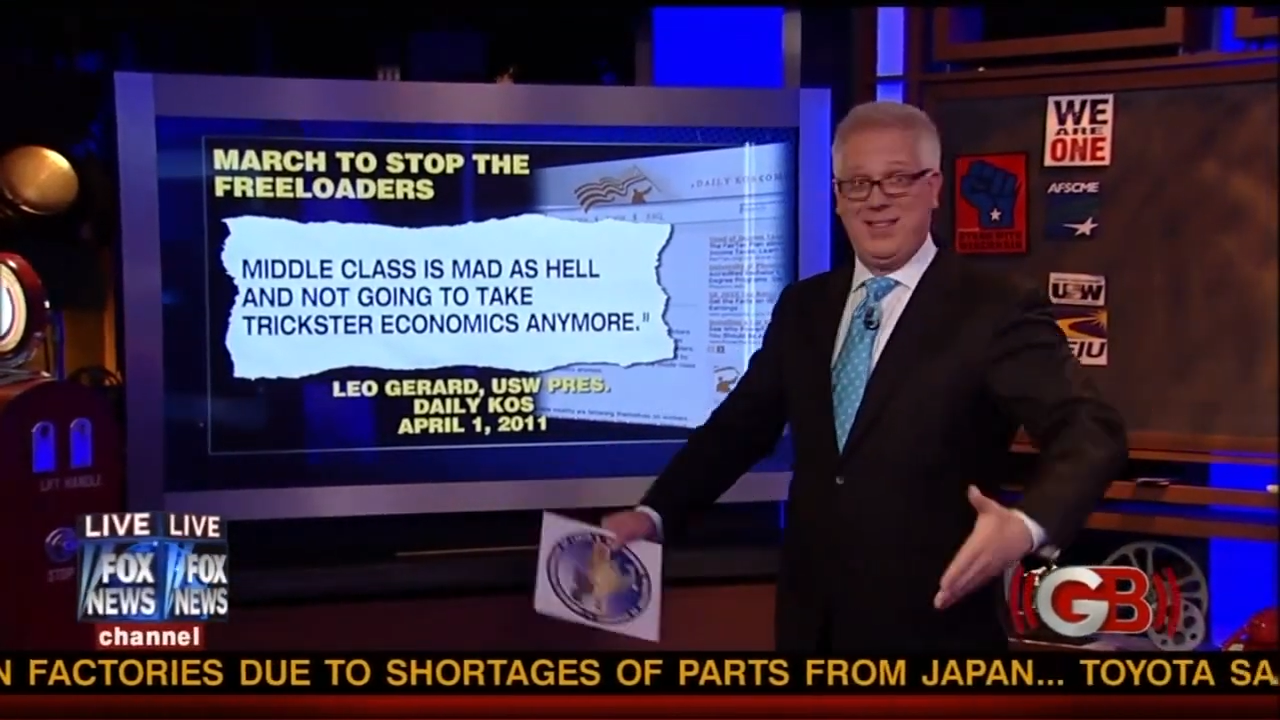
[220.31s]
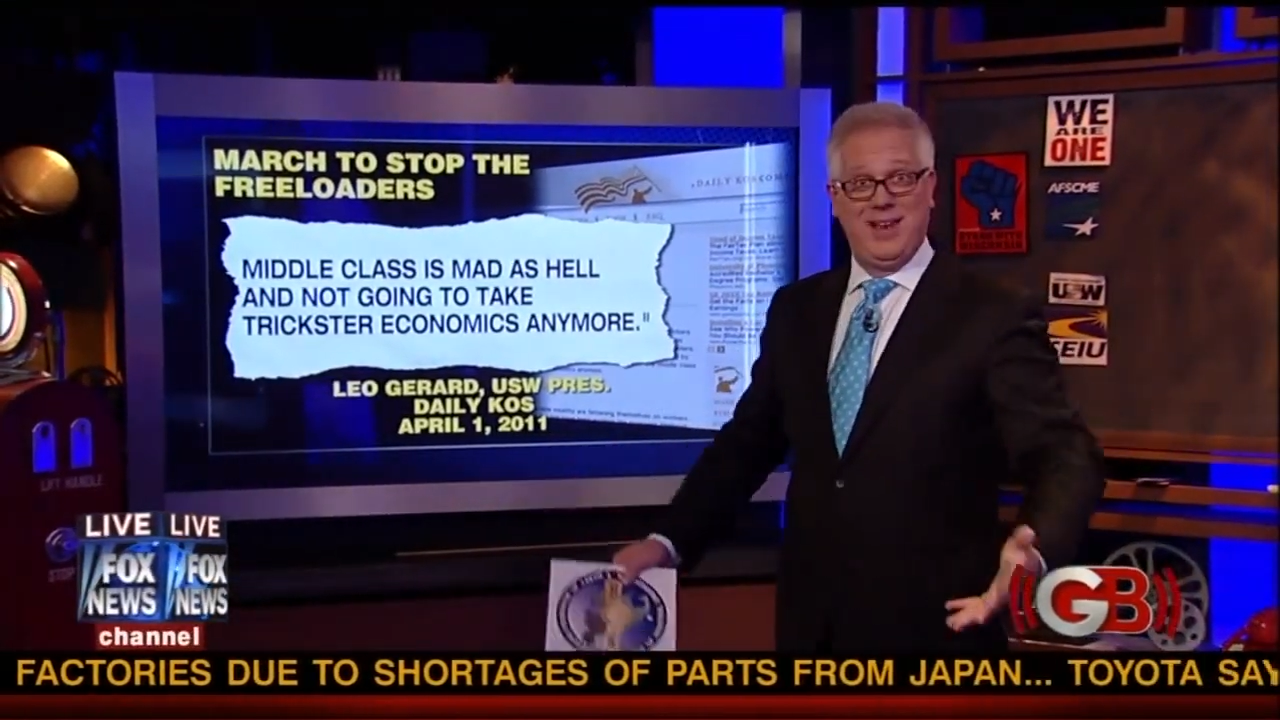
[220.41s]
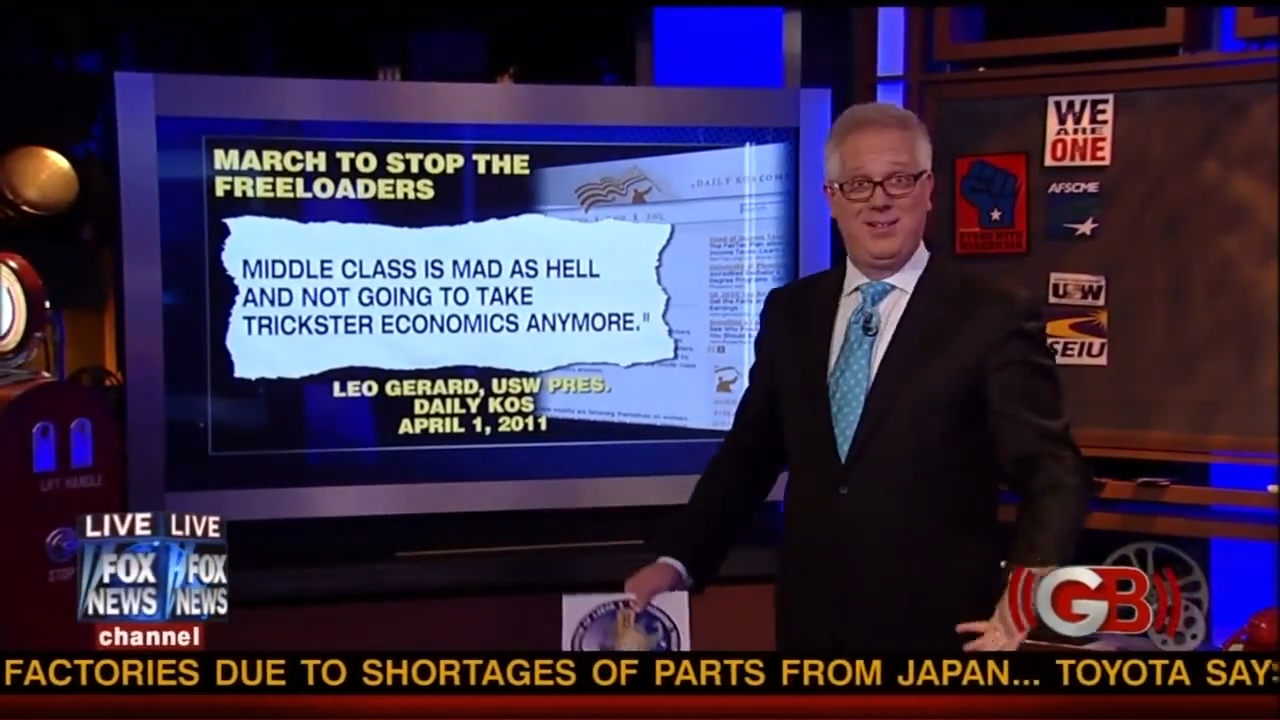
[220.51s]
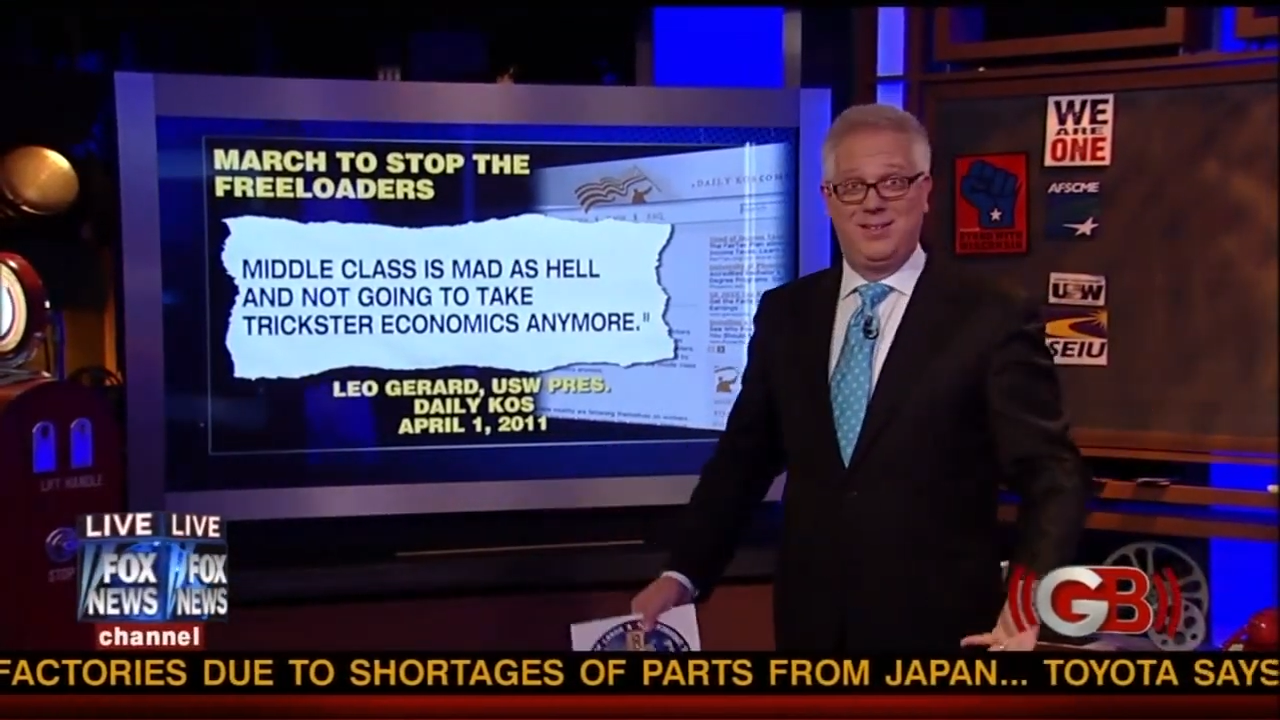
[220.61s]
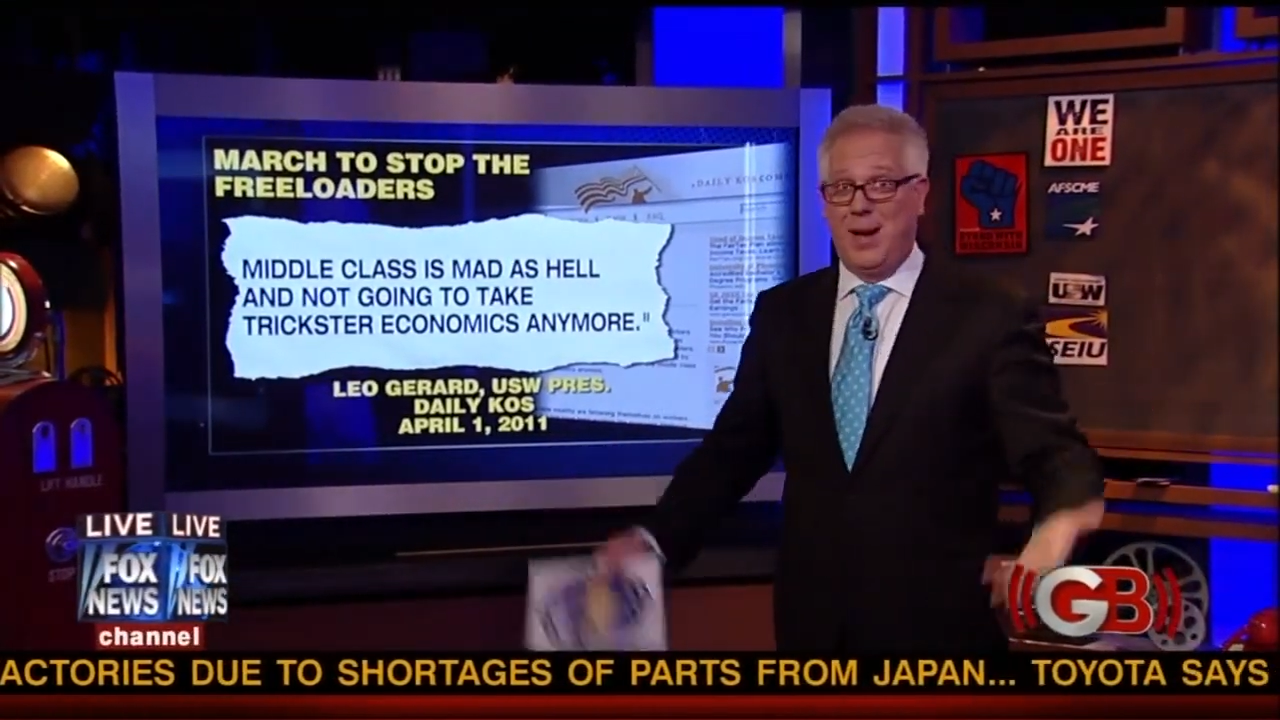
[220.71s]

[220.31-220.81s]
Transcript: and then